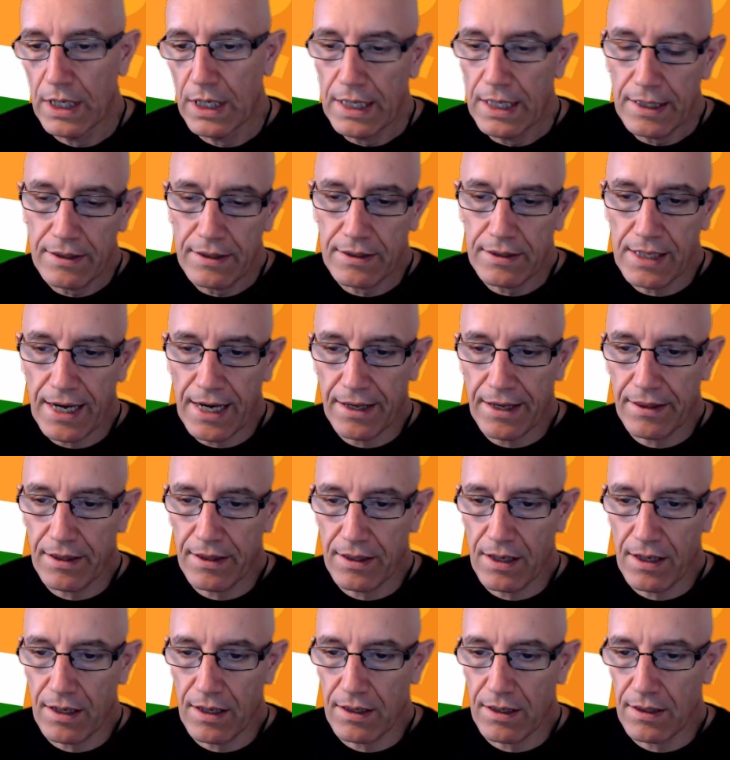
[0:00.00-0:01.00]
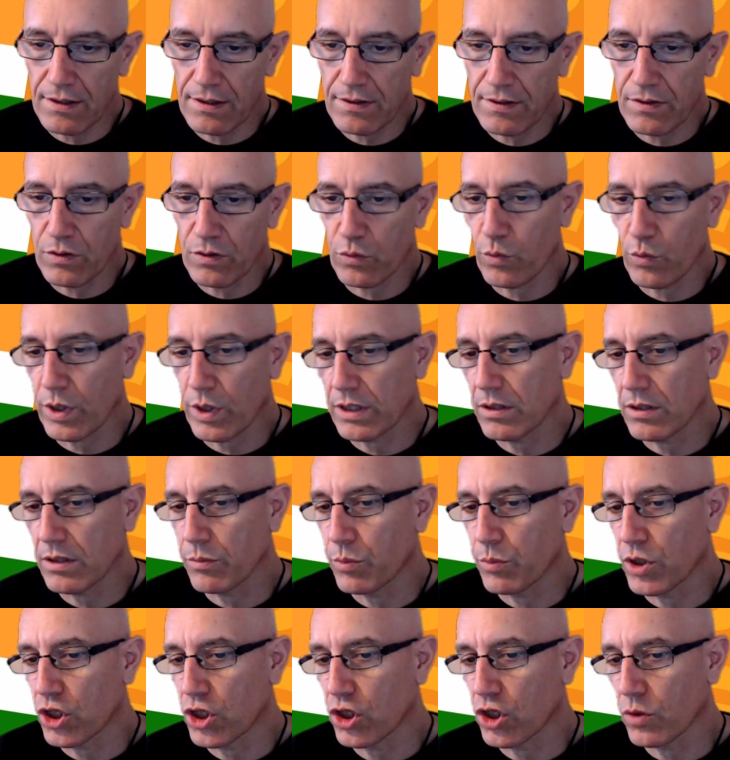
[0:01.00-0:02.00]
The idea is when the
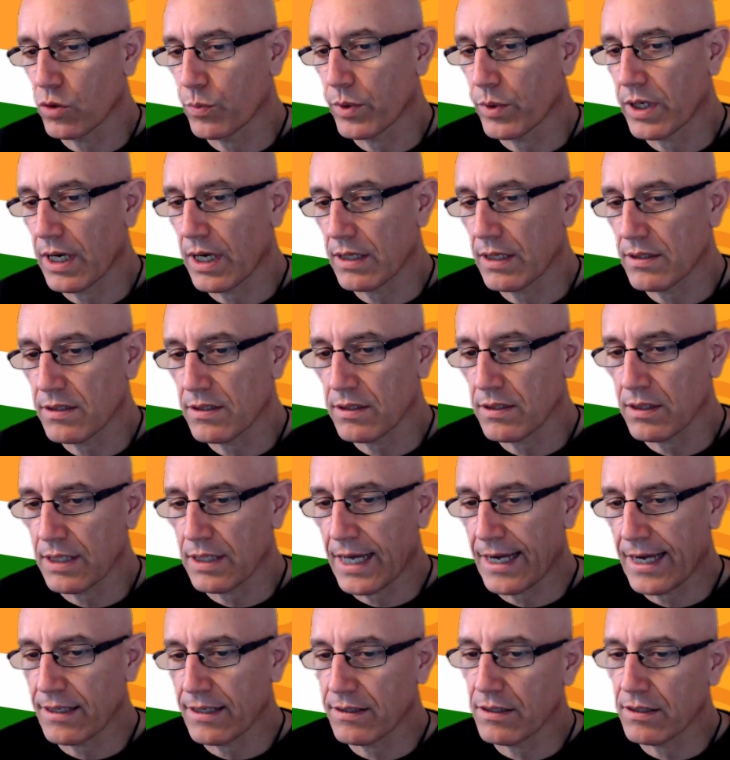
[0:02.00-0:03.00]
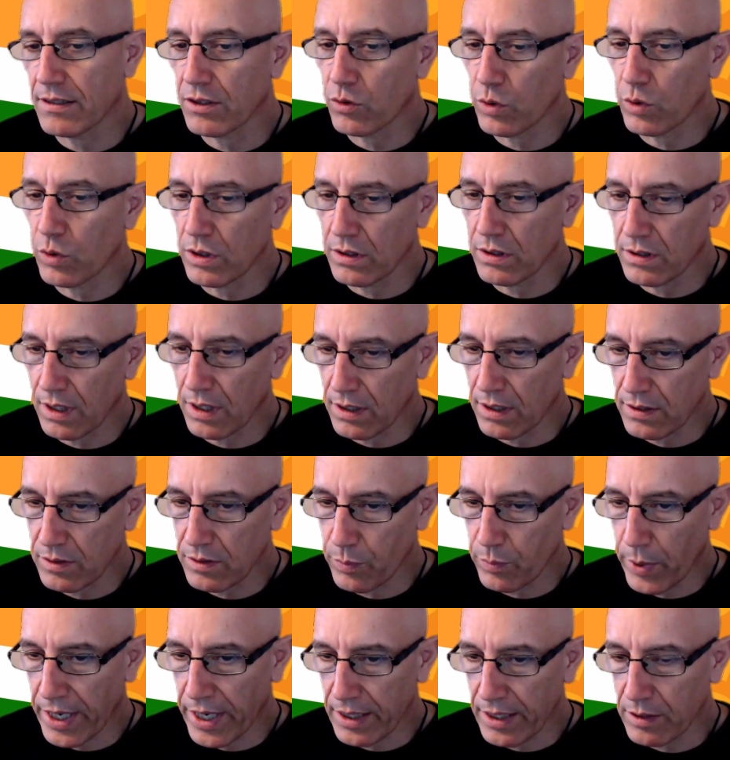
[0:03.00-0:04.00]
bishop gets the knight, the queen takes
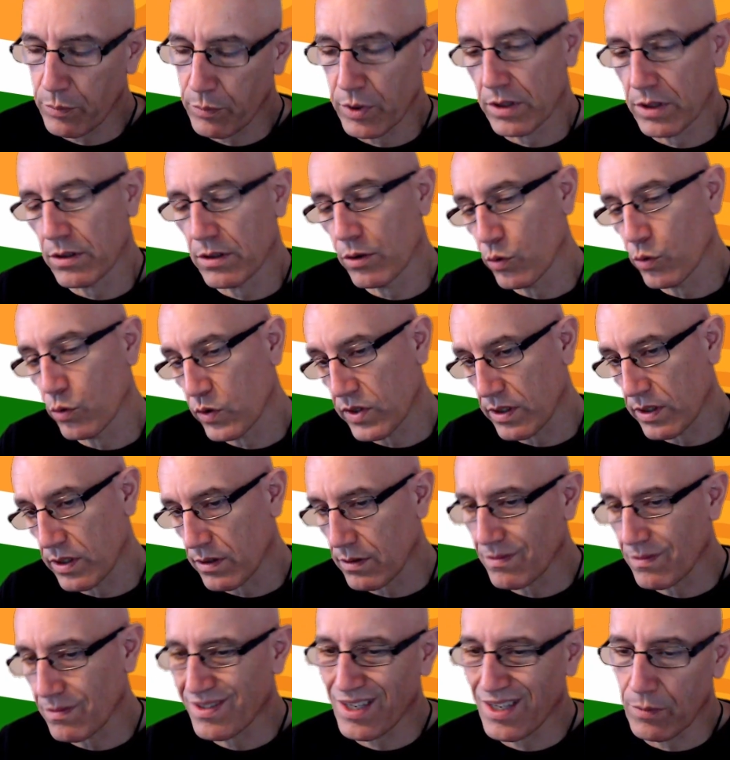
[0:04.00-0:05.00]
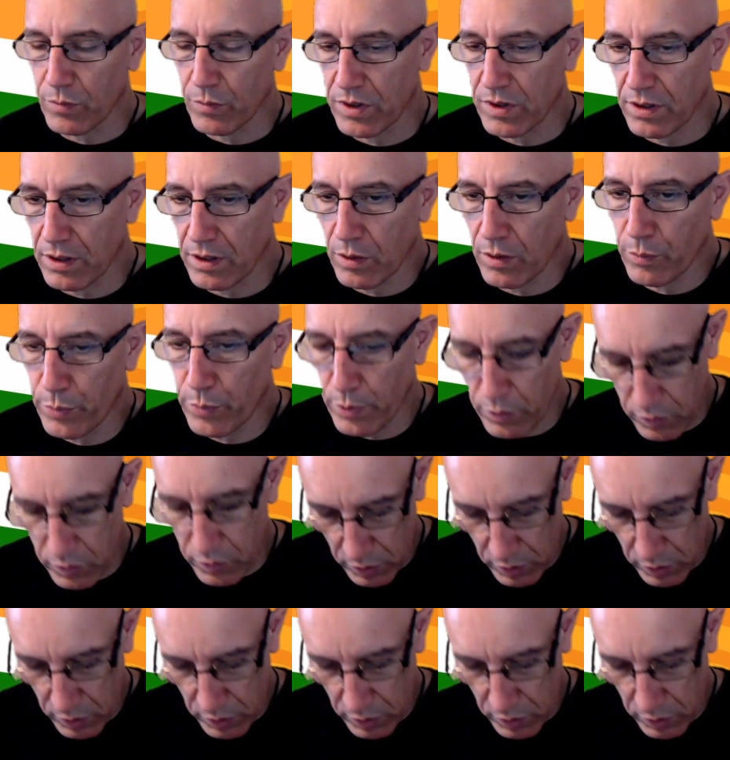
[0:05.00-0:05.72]
back but losing some tempos.